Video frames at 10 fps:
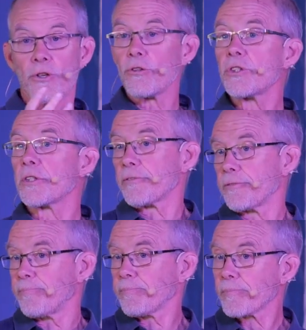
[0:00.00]
Joseph,
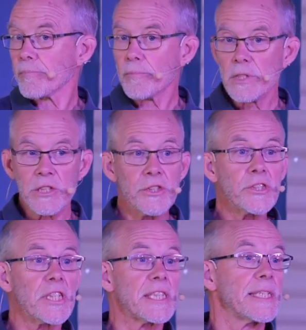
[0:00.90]
she
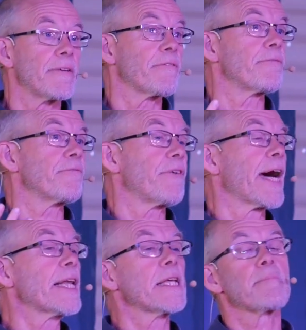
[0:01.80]
says,
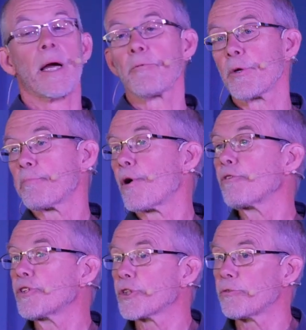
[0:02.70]
finally, my
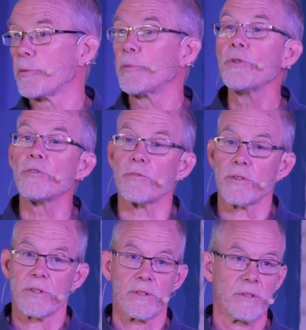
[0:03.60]
reproach is
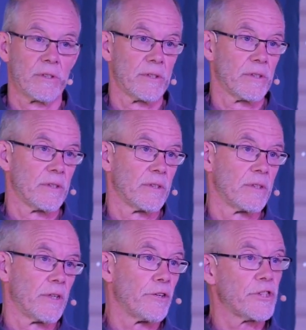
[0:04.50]
removed.
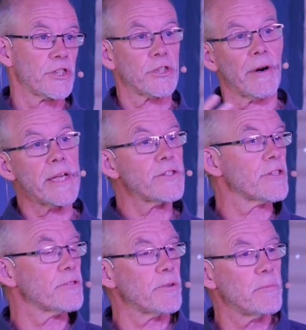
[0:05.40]
Her disgrace
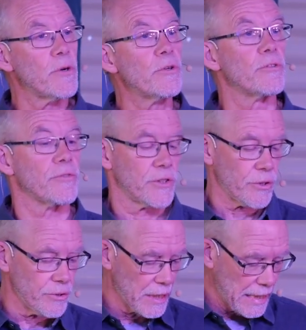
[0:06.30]
is removed.
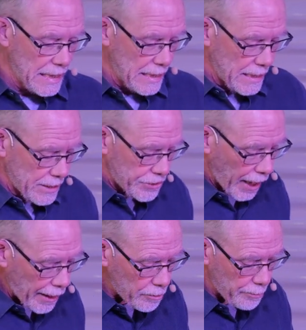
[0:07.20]
So
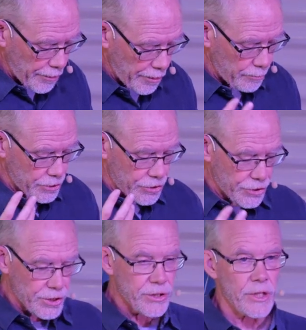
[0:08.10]
childbearing was
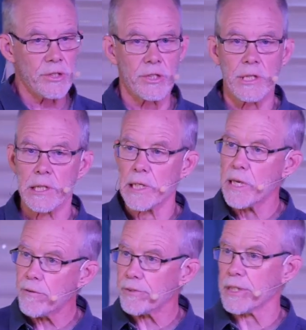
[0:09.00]
just such a
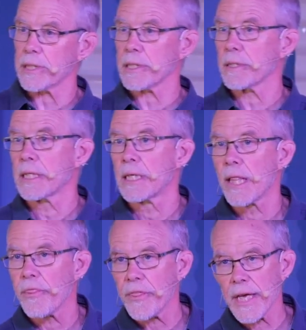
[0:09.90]
significant
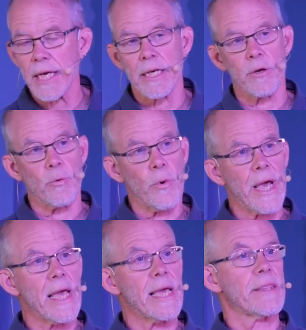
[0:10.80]
thing in a
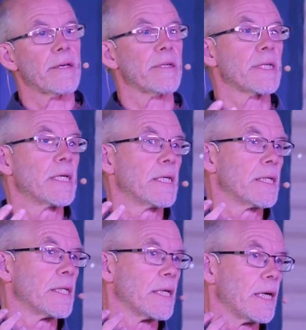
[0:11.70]
way that
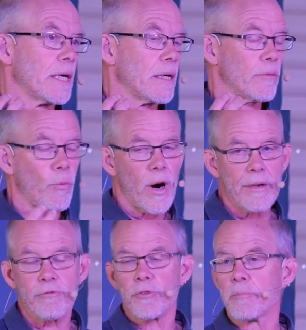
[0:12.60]
a
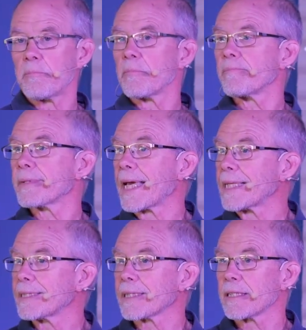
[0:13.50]
wife would
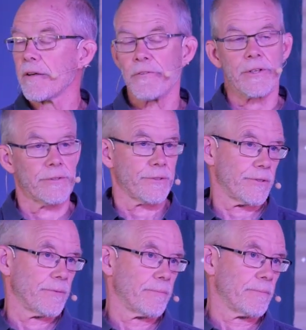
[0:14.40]
gain significance